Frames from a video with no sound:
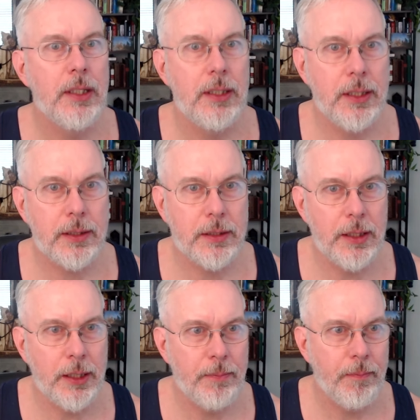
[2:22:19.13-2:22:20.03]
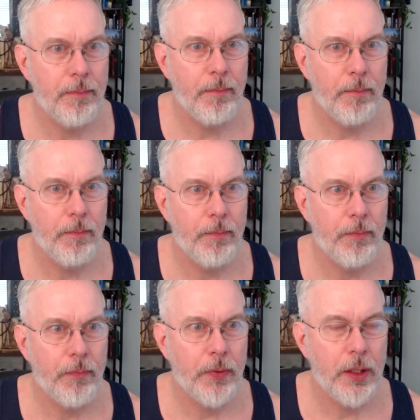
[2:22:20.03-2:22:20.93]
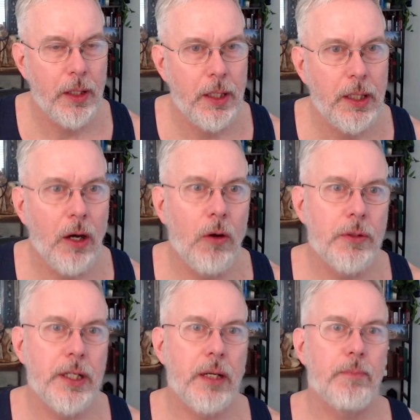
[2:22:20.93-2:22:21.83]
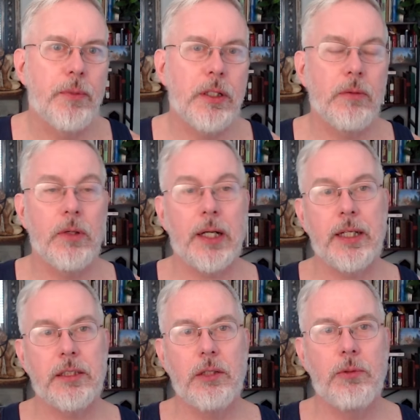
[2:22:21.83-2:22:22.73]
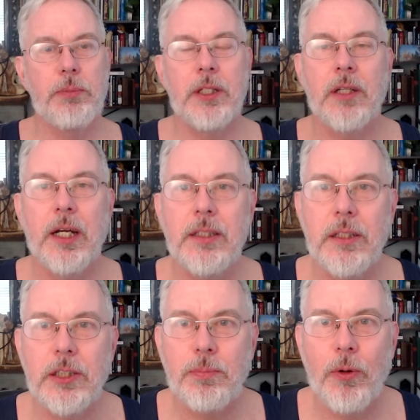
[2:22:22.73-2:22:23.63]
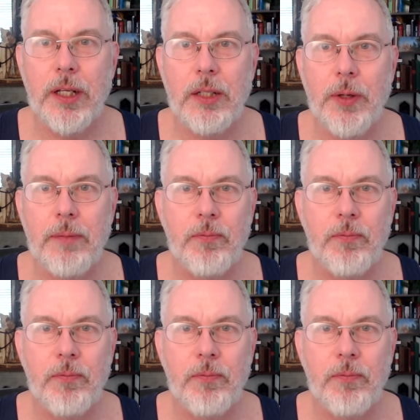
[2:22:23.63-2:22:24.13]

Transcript: let's see. Oh yeah, because I guess he would be enlightened at this point anyway.